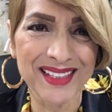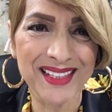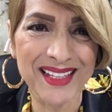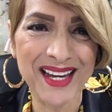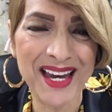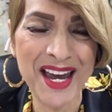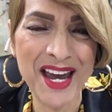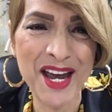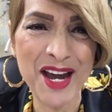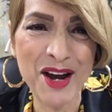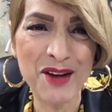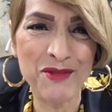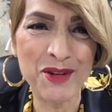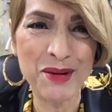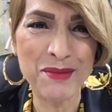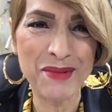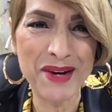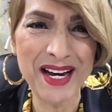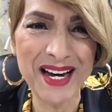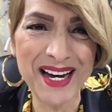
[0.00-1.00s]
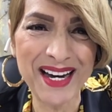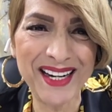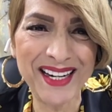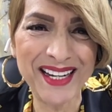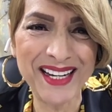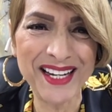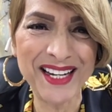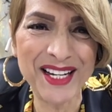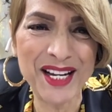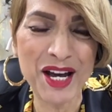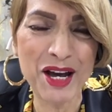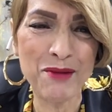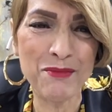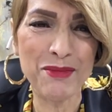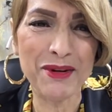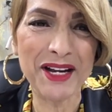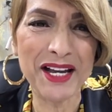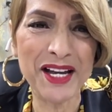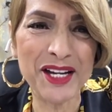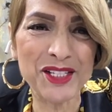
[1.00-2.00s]
Hey, everybody. God
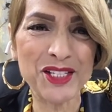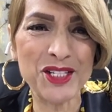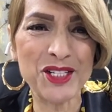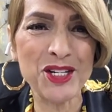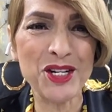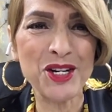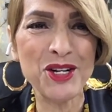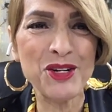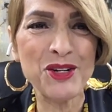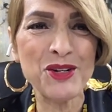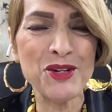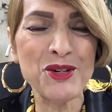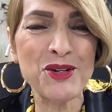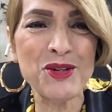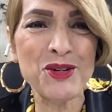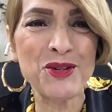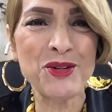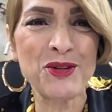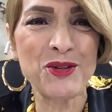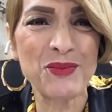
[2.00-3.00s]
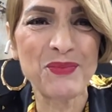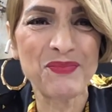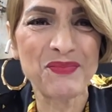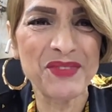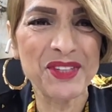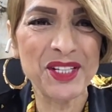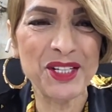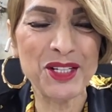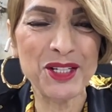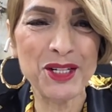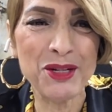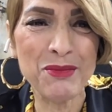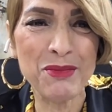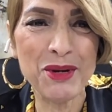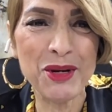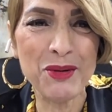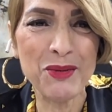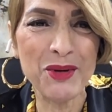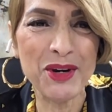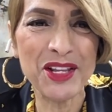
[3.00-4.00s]
bless you. Good to
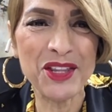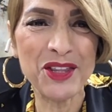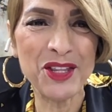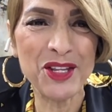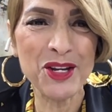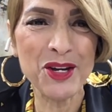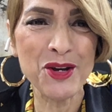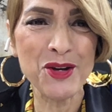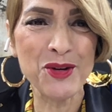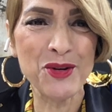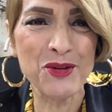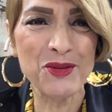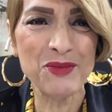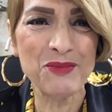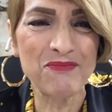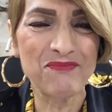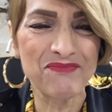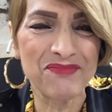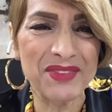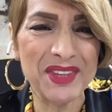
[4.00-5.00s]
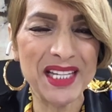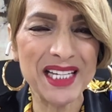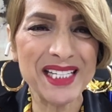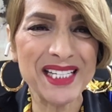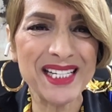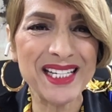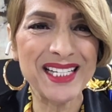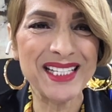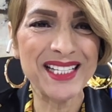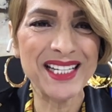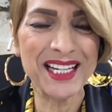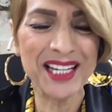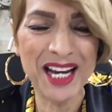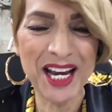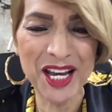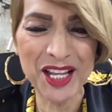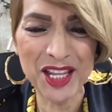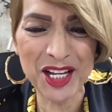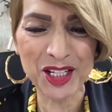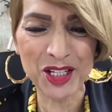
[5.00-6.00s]
be with you. This is the
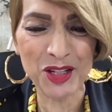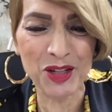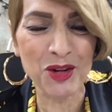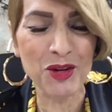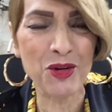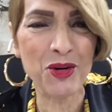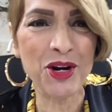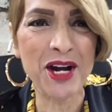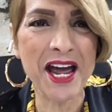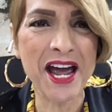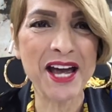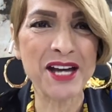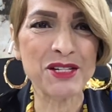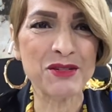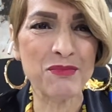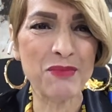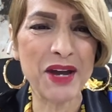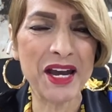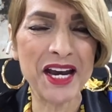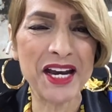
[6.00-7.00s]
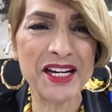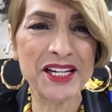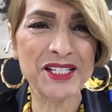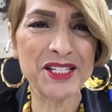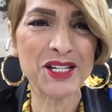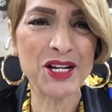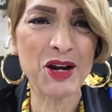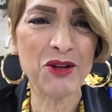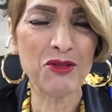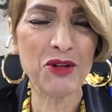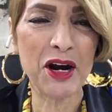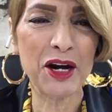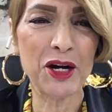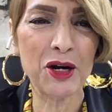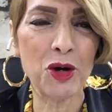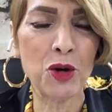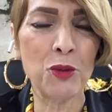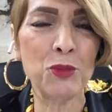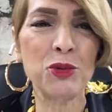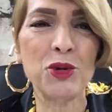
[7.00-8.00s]
day that the Lord has made. Isn't that right? I
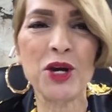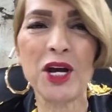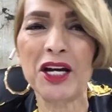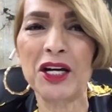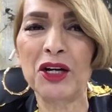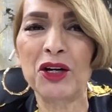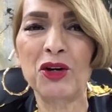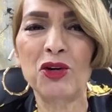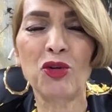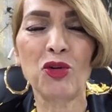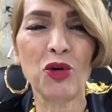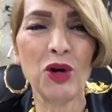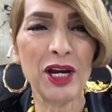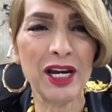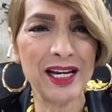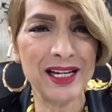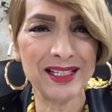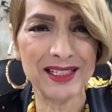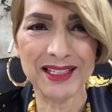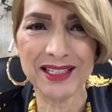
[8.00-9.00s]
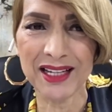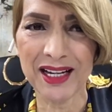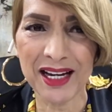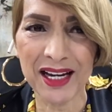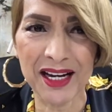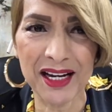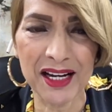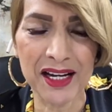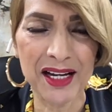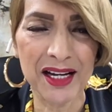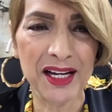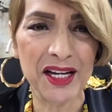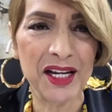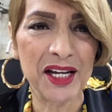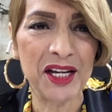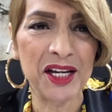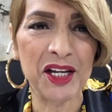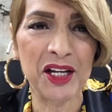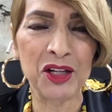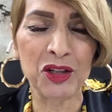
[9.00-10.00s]
hope you had a great day
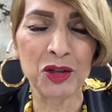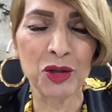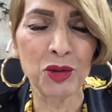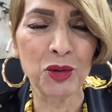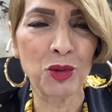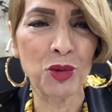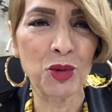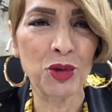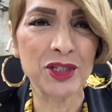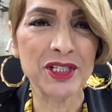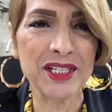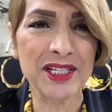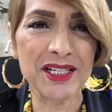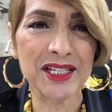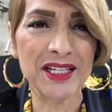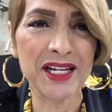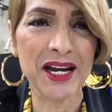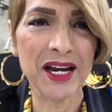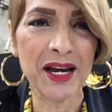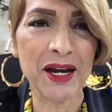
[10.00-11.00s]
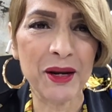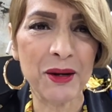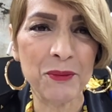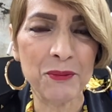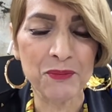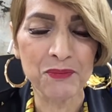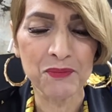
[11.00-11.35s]
in the Lord today.